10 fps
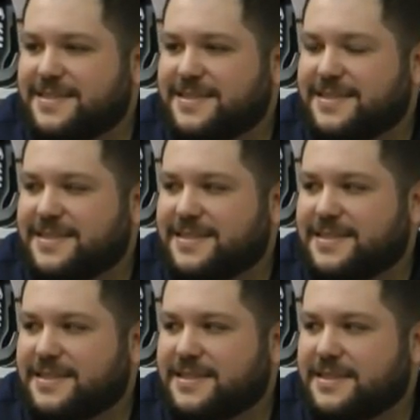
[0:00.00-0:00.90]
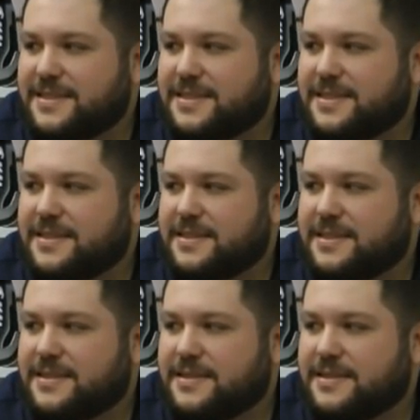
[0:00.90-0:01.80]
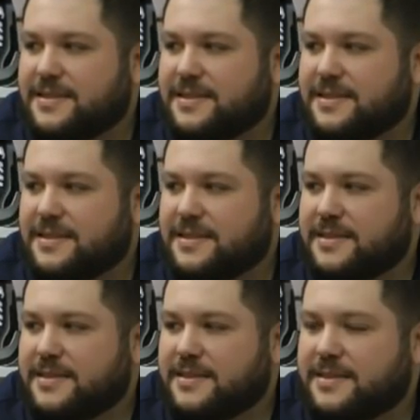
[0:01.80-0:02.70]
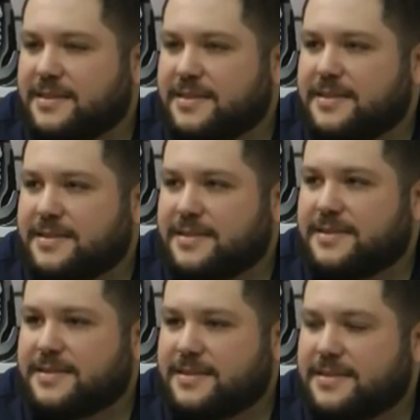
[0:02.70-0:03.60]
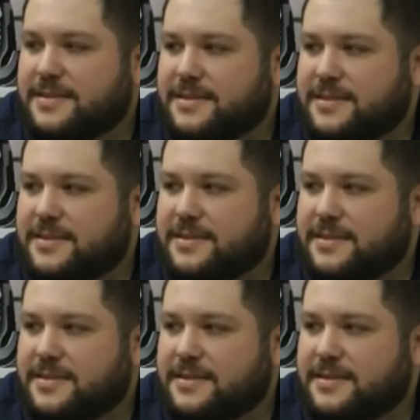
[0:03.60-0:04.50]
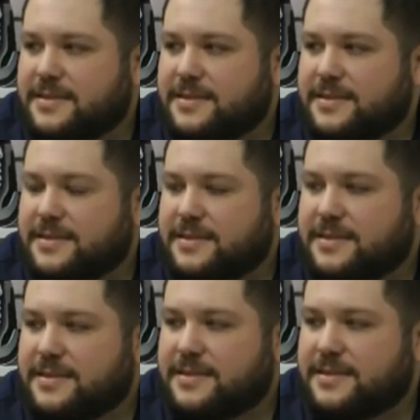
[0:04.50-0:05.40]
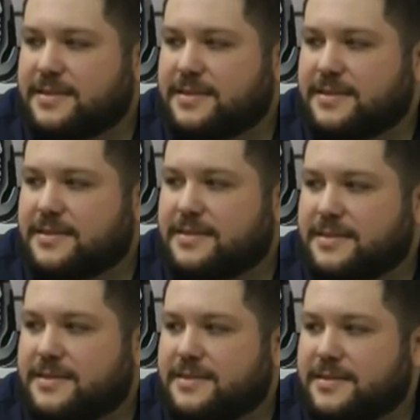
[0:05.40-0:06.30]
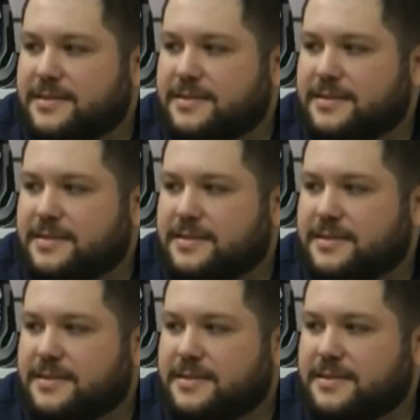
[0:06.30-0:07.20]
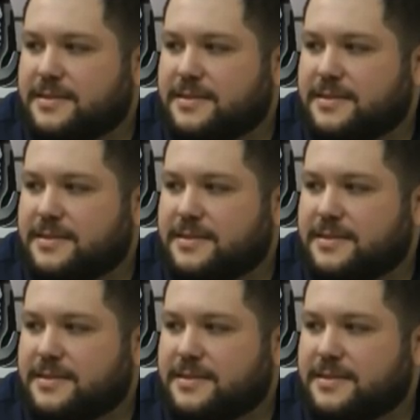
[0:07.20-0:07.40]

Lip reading: [no speech]